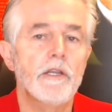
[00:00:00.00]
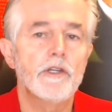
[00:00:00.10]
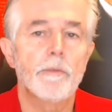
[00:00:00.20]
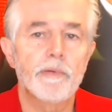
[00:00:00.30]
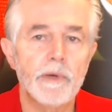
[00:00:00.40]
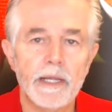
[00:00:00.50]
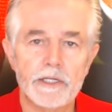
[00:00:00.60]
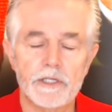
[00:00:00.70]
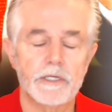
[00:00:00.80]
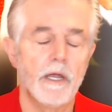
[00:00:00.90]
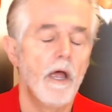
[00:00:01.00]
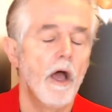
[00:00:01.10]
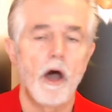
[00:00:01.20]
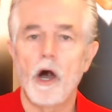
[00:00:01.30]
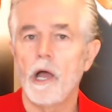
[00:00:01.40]
depressed,
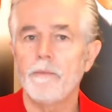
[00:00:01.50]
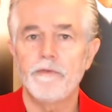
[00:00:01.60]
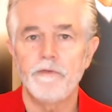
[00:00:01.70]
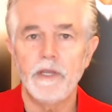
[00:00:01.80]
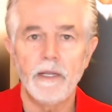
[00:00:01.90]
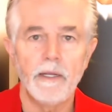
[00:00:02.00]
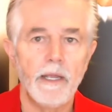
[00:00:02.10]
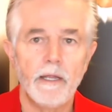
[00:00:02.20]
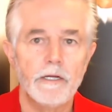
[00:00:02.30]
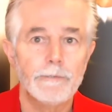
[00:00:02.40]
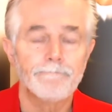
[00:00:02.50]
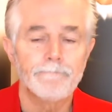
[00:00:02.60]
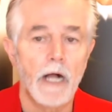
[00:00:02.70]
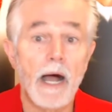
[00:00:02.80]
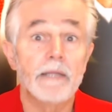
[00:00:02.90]
I'm feeling
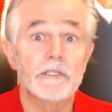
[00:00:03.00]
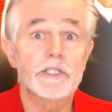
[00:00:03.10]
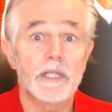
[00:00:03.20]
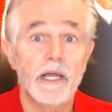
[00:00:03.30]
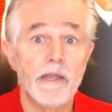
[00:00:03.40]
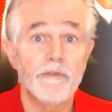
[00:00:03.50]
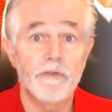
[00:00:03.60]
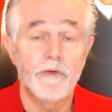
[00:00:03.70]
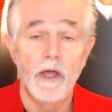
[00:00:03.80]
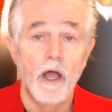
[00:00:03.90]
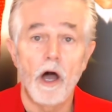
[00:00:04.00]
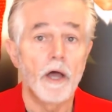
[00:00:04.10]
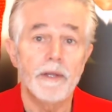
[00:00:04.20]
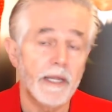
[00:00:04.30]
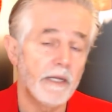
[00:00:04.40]
unsafe, I
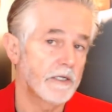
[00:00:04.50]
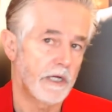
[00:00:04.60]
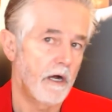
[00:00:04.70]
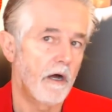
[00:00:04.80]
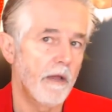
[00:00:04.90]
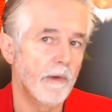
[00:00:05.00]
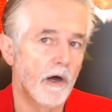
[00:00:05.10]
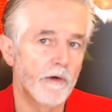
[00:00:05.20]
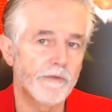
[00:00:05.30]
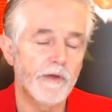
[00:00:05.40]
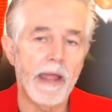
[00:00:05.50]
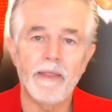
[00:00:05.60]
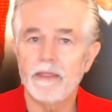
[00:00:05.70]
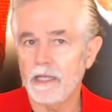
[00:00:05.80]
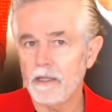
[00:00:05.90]
need time off,
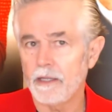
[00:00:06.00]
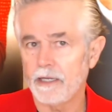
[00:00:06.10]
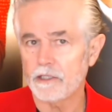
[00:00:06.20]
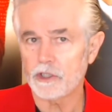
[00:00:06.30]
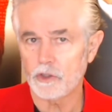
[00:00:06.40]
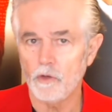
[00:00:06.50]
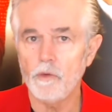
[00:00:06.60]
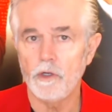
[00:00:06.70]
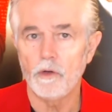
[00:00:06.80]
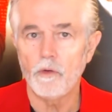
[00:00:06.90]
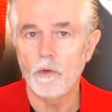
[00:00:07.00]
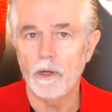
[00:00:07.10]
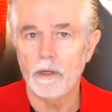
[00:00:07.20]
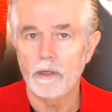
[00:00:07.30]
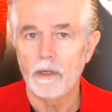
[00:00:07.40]
and then they sue you
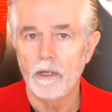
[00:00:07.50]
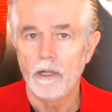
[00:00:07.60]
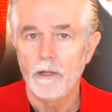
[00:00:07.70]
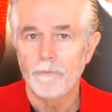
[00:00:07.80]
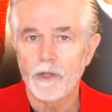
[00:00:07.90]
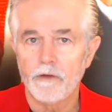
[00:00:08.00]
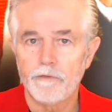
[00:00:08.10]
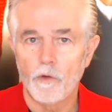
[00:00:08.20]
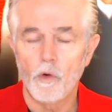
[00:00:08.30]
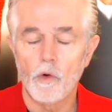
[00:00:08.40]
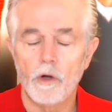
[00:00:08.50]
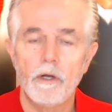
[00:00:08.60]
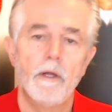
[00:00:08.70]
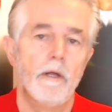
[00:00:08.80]
for